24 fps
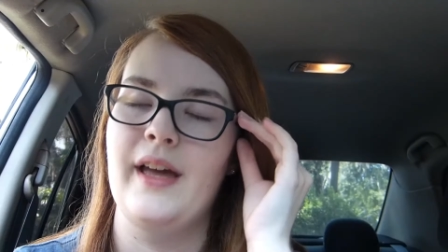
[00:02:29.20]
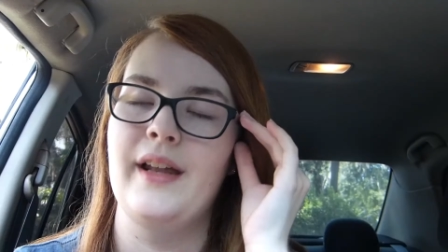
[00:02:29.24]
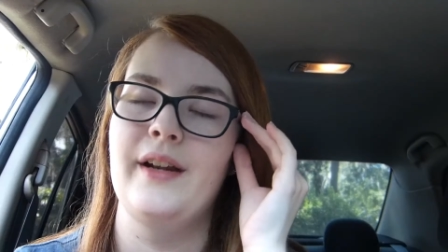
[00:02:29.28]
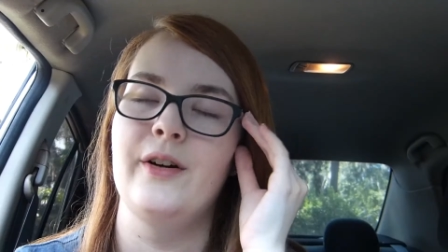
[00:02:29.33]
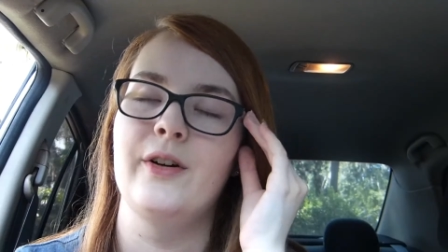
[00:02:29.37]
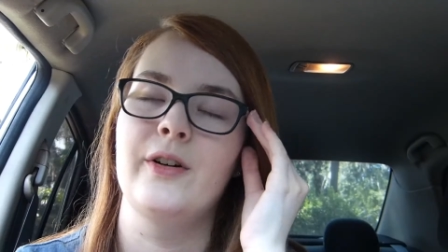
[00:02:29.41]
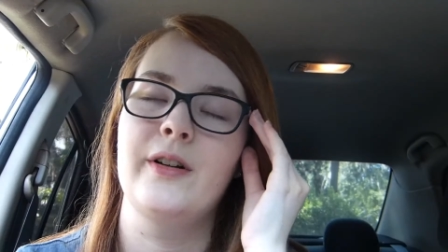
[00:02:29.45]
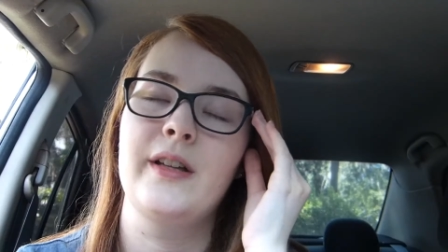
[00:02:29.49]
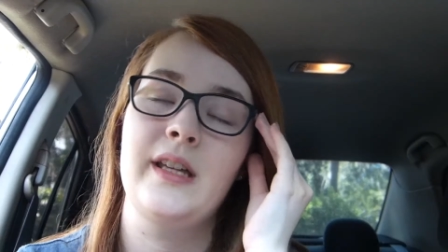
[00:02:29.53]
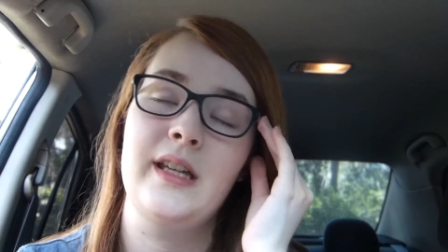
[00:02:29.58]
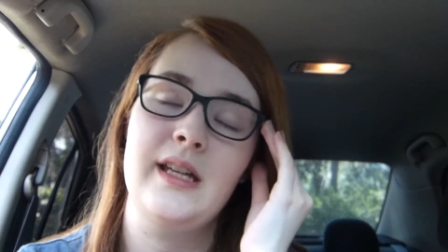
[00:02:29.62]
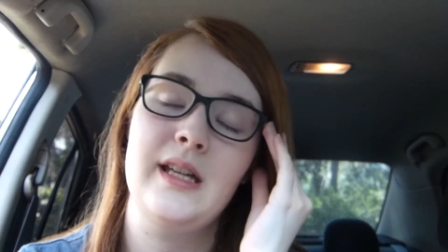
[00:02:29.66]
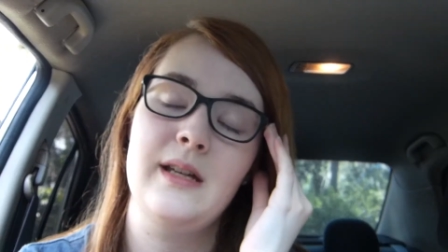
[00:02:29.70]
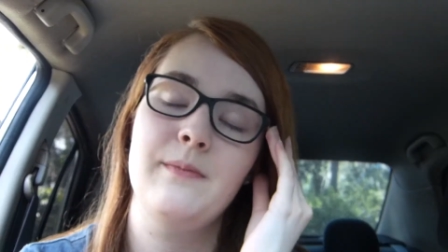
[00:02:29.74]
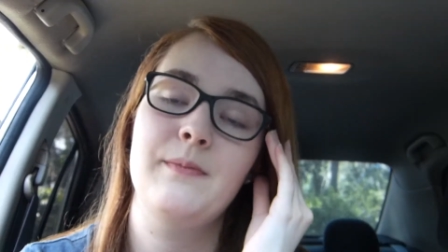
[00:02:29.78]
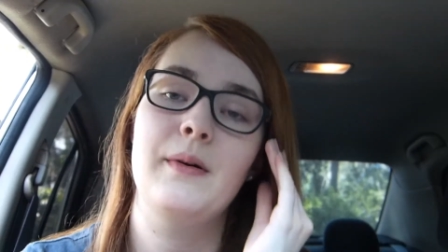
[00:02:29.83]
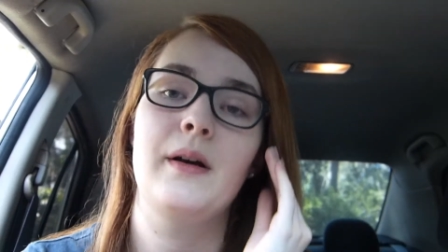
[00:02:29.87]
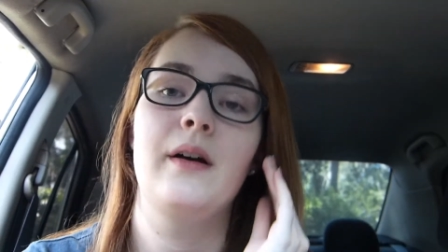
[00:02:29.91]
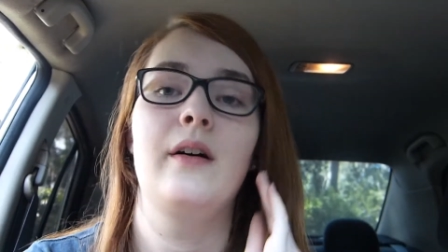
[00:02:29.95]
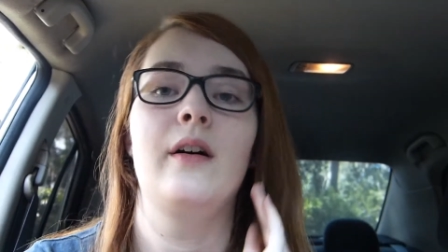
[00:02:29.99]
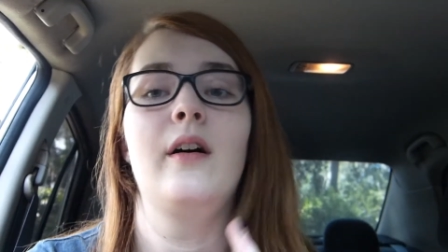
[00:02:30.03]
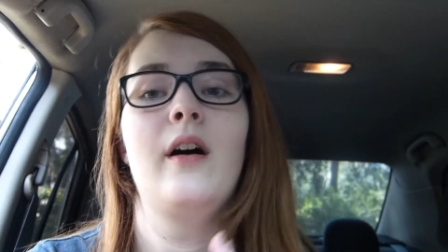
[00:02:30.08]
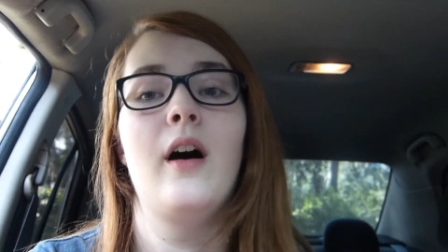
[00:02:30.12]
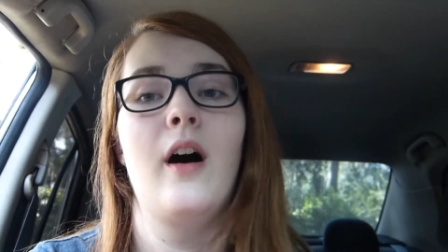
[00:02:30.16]
and it'll keep
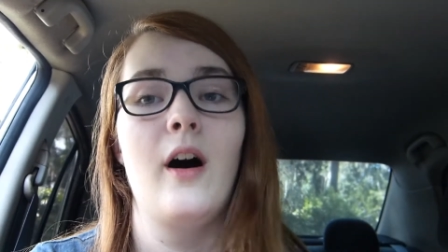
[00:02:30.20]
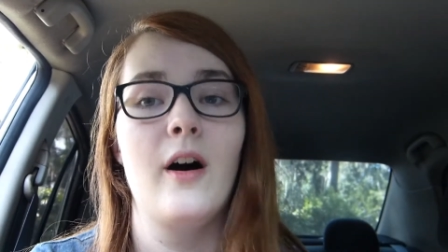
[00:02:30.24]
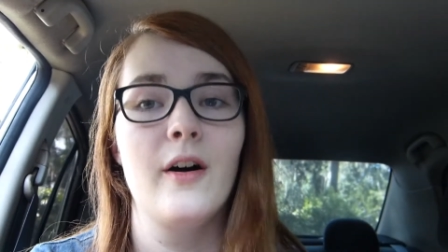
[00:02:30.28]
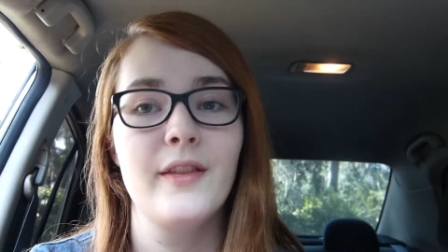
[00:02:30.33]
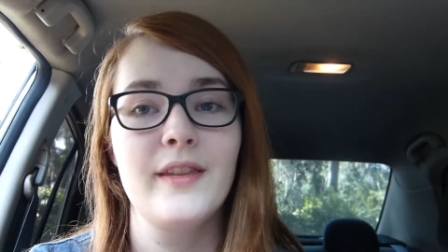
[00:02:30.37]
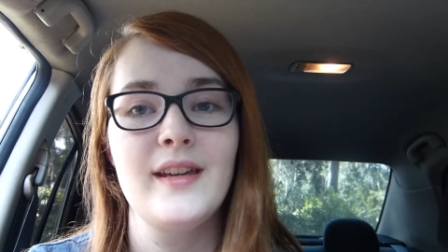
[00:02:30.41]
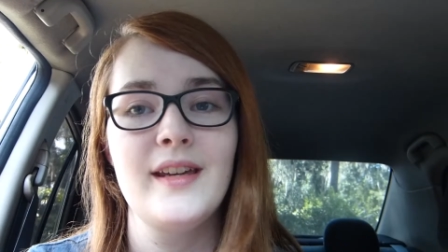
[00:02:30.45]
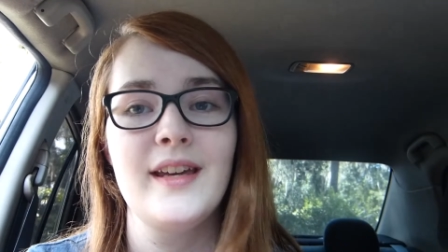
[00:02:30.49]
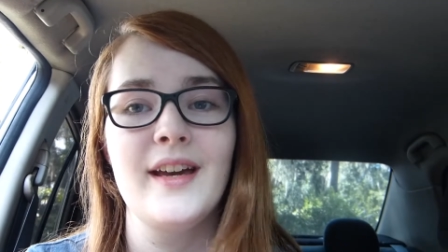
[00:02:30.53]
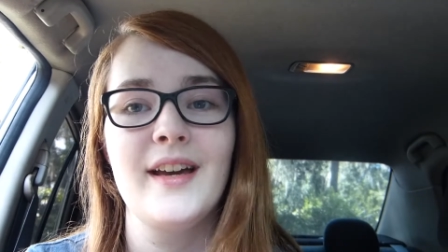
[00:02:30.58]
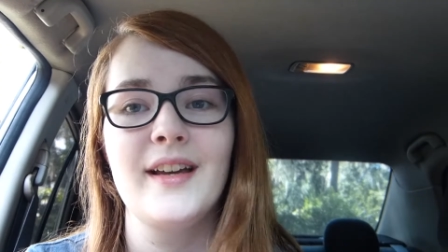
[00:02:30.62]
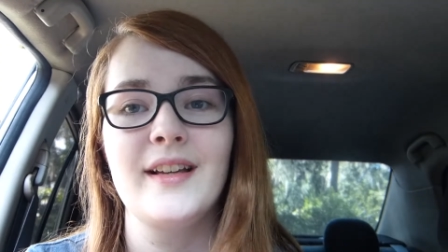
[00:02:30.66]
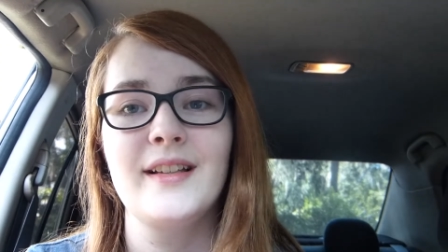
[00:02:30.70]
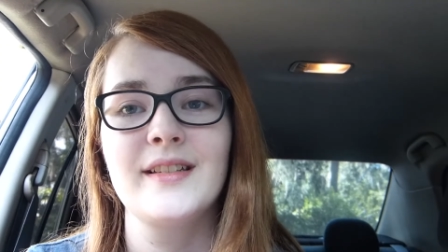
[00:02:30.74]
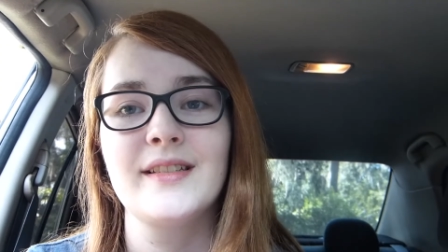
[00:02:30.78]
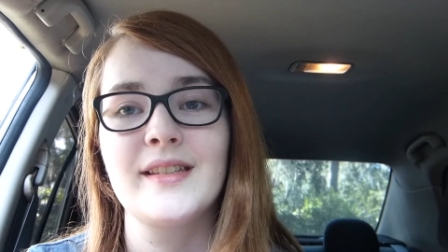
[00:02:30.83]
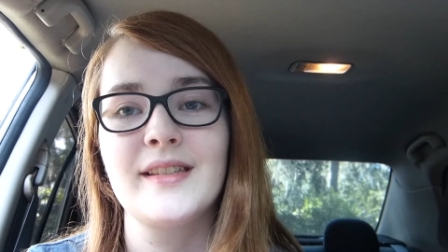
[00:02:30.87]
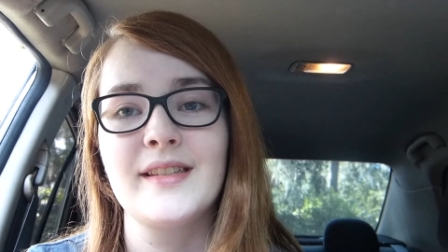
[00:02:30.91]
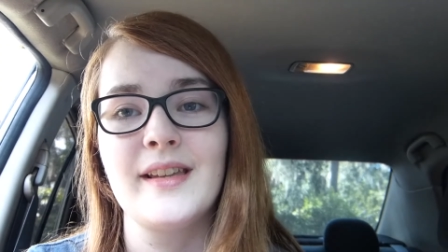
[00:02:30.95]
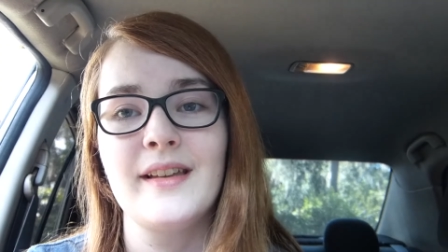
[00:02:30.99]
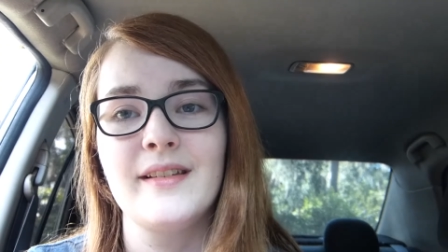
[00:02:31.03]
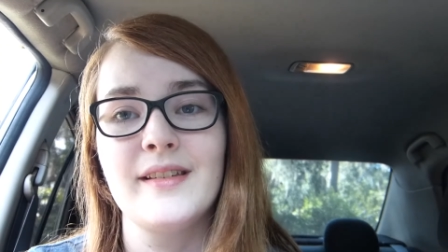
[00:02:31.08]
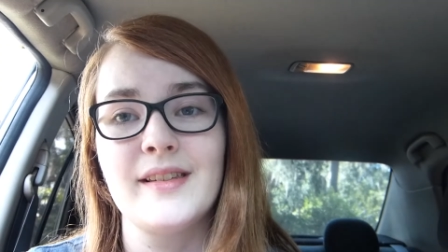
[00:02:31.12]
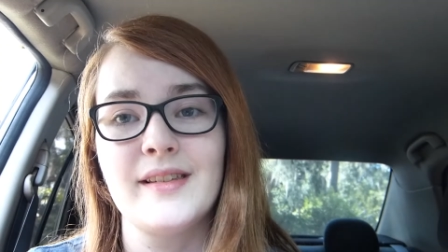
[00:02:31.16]
all the
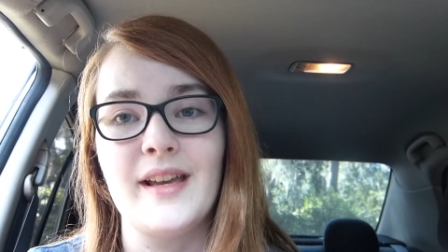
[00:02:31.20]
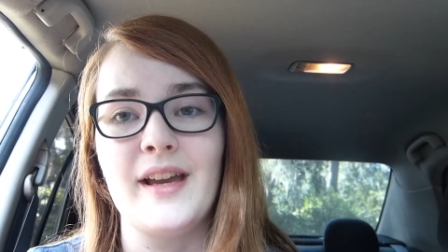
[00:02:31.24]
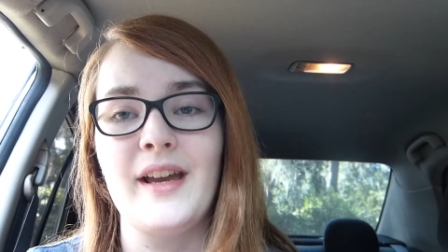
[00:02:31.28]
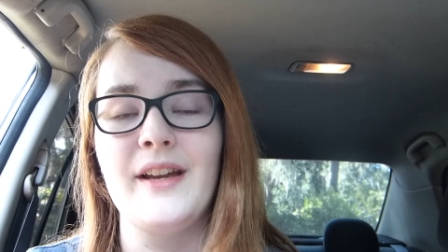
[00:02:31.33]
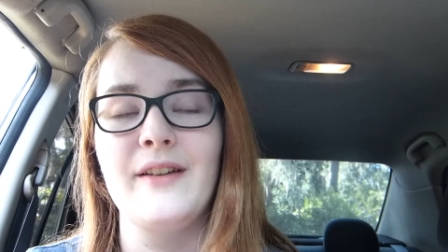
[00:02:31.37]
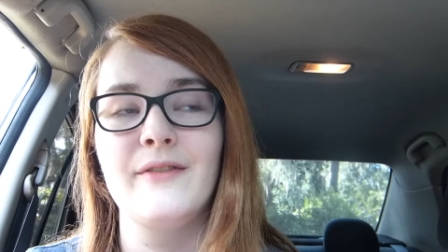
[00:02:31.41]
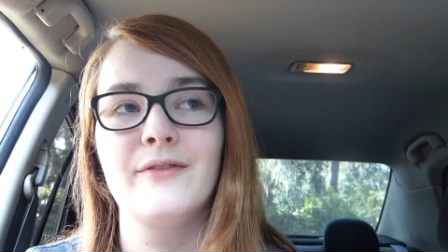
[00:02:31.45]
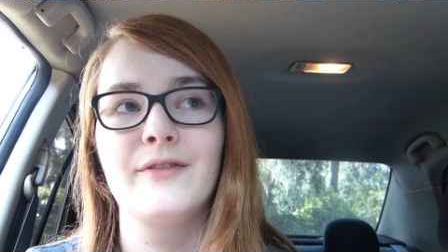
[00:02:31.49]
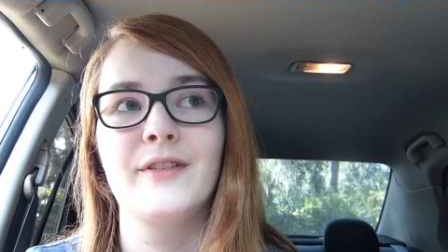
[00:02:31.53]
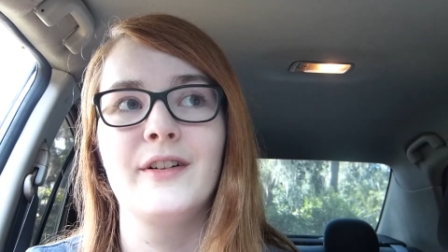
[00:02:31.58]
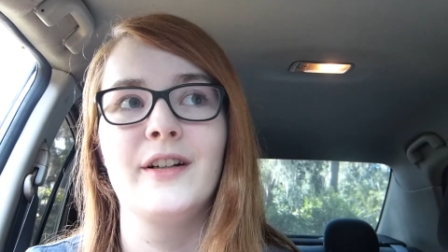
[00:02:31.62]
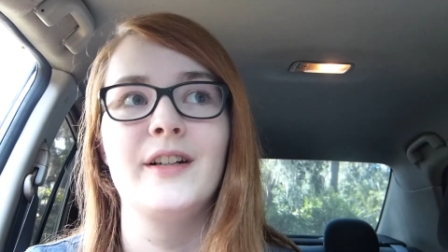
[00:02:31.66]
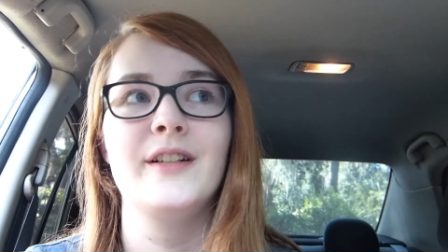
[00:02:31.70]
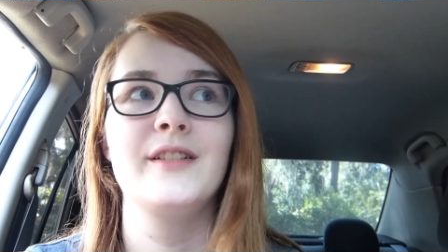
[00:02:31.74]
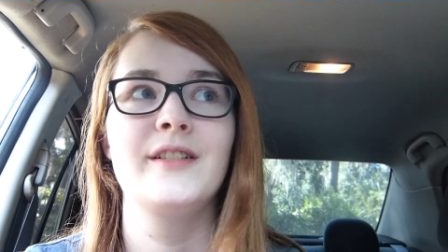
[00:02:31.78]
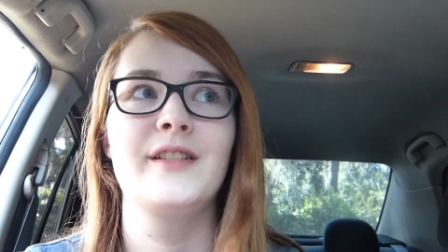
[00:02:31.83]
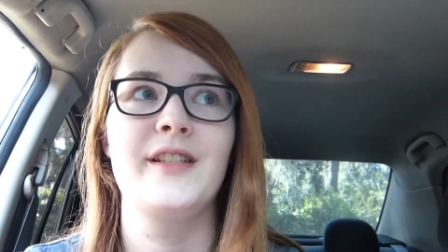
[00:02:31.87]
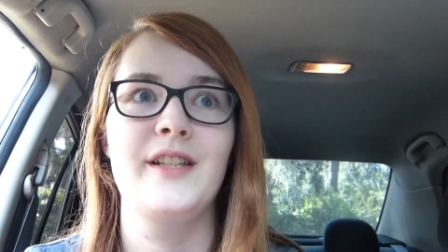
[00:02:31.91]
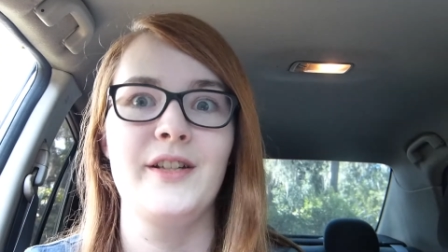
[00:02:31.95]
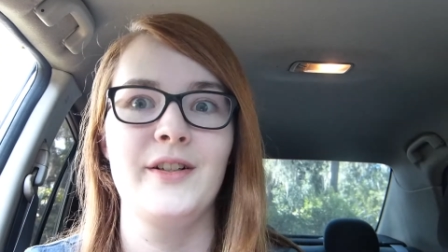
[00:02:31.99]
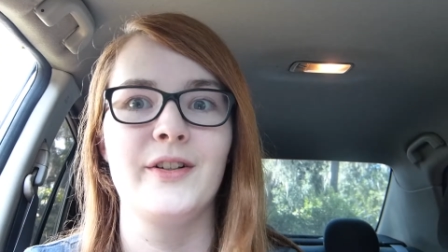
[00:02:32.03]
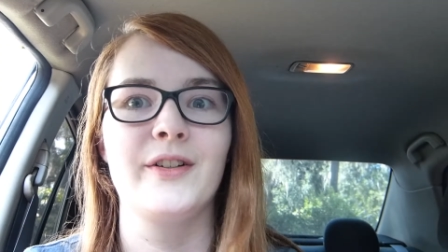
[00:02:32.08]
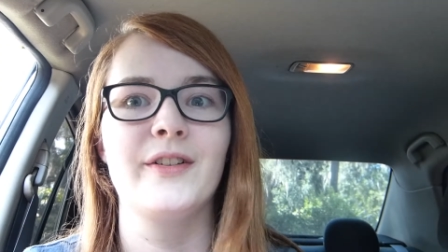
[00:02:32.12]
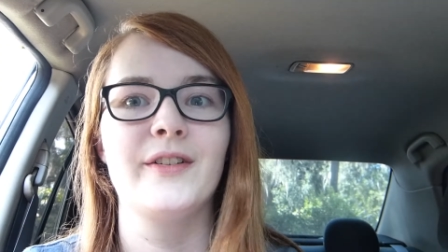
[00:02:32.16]
eggs safe
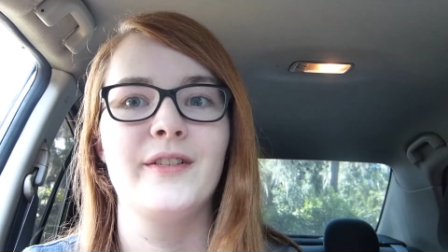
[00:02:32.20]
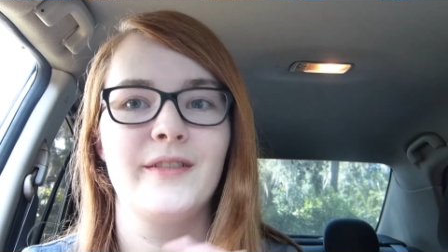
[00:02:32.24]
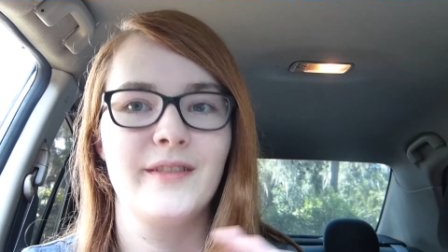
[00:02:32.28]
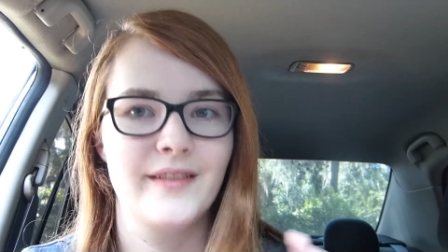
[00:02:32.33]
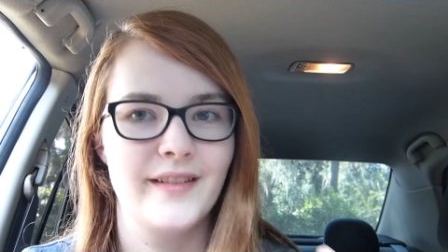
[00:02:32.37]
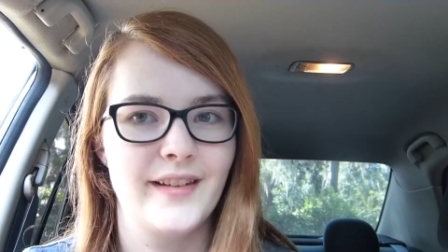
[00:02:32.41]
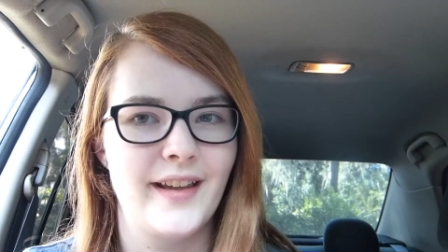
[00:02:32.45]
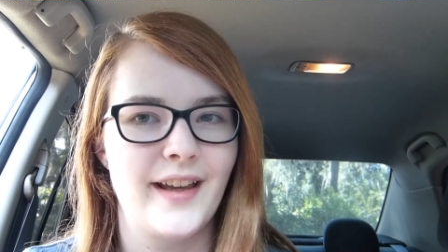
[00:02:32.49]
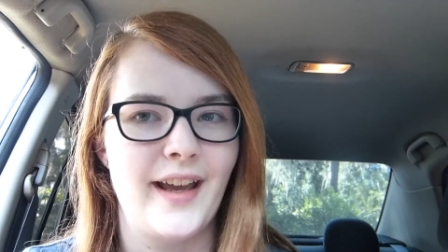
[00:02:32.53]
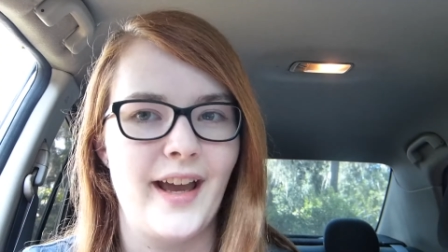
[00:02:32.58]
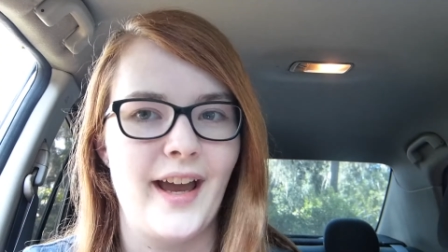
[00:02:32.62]
until they